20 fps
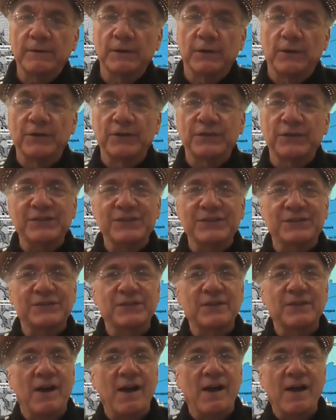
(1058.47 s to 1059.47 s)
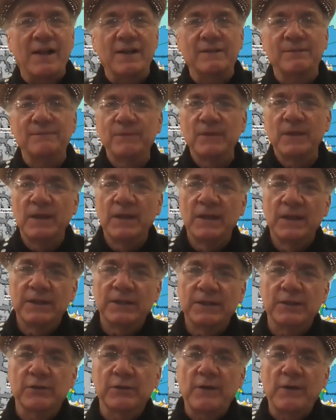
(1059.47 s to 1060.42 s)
This is not your